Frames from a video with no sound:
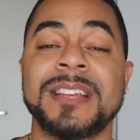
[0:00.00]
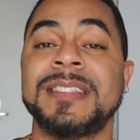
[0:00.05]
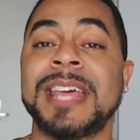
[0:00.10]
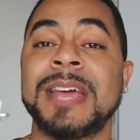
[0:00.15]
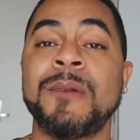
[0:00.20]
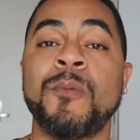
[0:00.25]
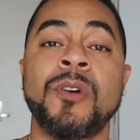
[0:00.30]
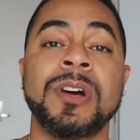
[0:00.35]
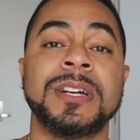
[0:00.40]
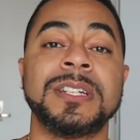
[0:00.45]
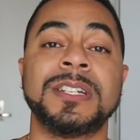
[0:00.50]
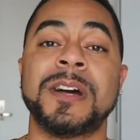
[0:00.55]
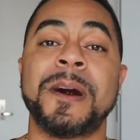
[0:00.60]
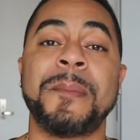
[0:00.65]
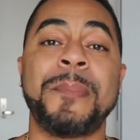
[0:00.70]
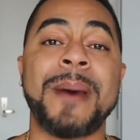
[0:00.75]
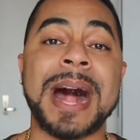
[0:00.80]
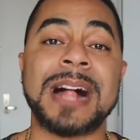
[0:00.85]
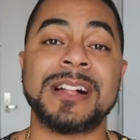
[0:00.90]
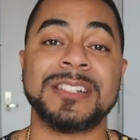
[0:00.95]
They want an
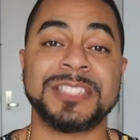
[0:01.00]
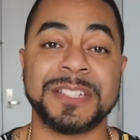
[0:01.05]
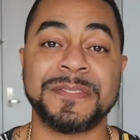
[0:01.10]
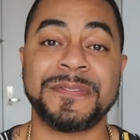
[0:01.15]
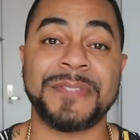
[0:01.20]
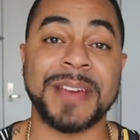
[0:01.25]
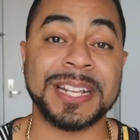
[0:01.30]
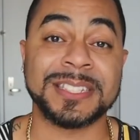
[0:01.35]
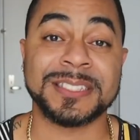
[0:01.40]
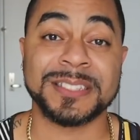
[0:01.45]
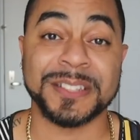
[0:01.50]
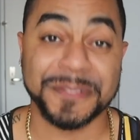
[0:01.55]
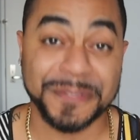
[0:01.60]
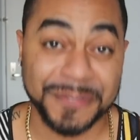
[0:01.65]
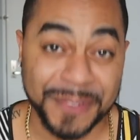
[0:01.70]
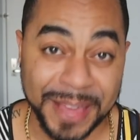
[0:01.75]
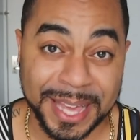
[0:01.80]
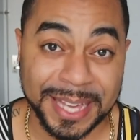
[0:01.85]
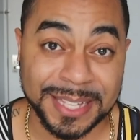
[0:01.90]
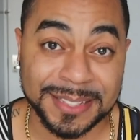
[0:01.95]
apology face to
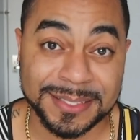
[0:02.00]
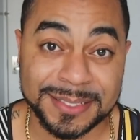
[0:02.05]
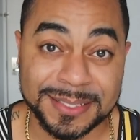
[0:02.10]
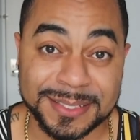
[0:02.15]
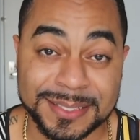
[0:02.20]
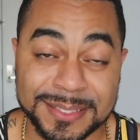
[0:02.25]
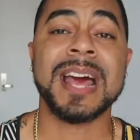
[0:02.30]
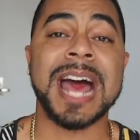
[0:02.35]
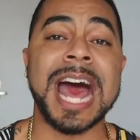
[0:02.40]
face.